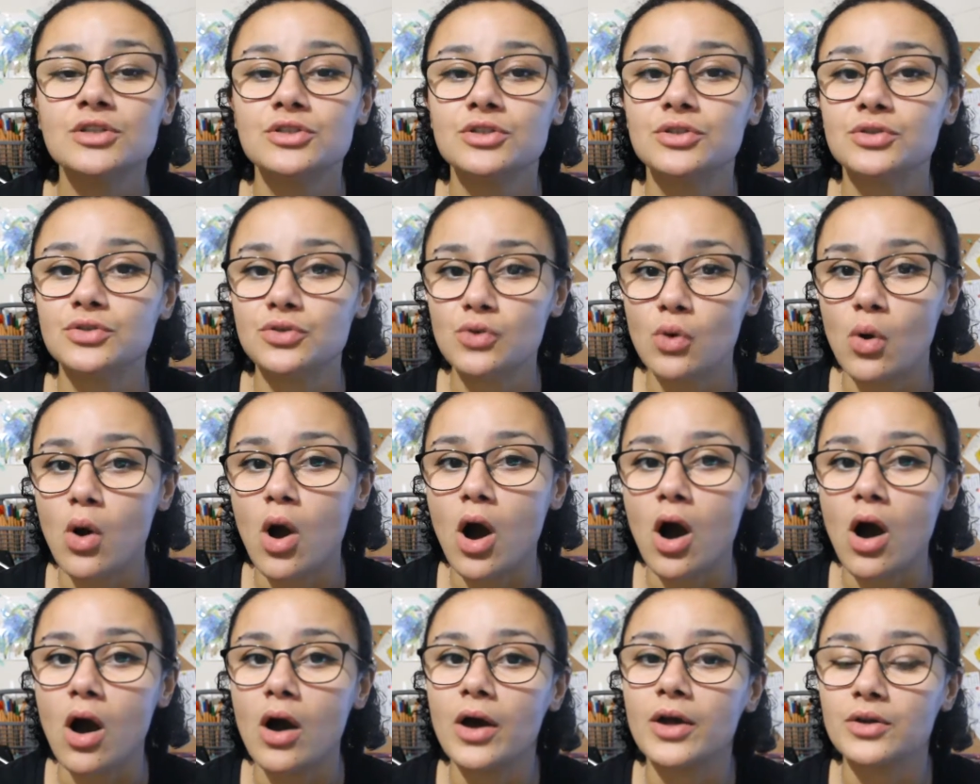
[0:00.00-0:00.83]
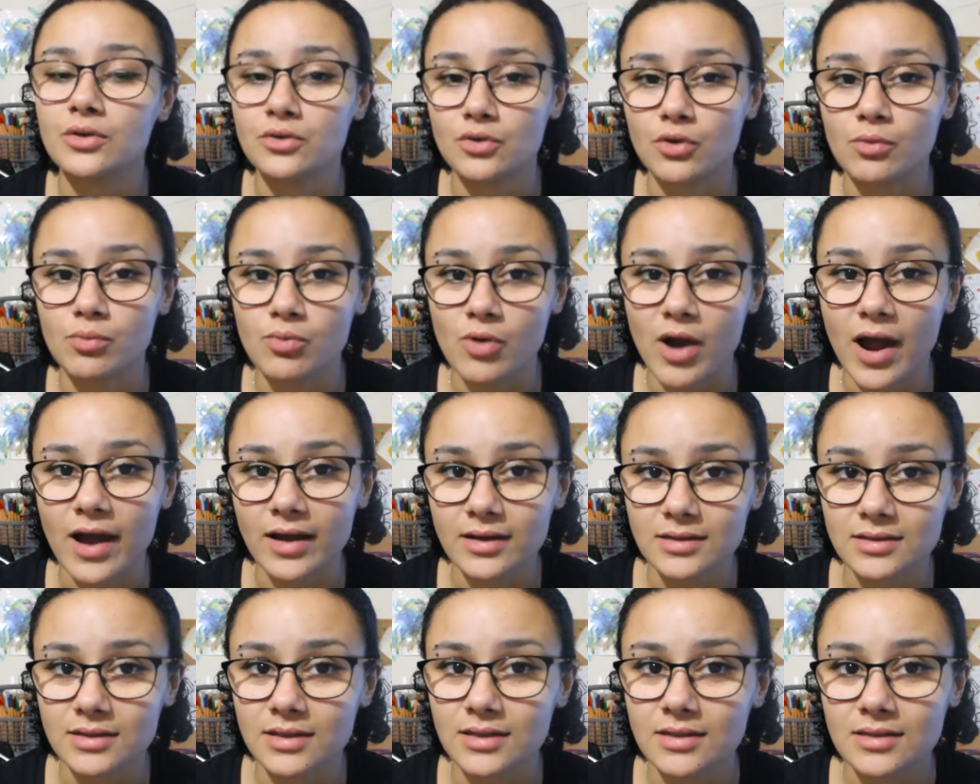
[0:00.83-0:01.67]
to your art and your
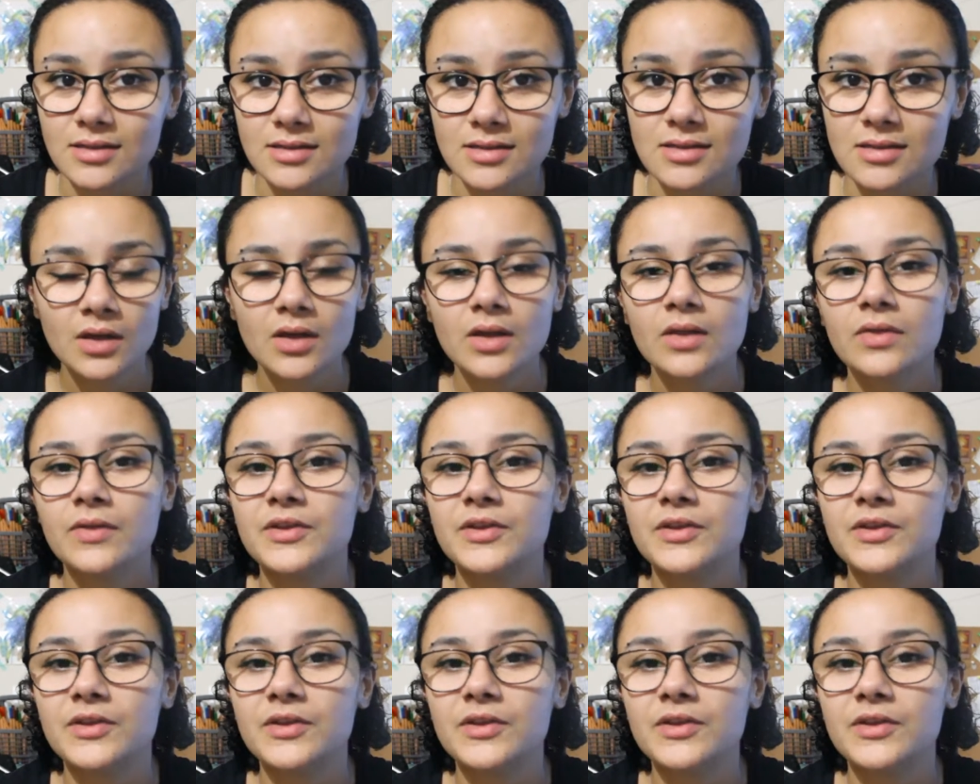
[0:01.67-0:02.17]
practice.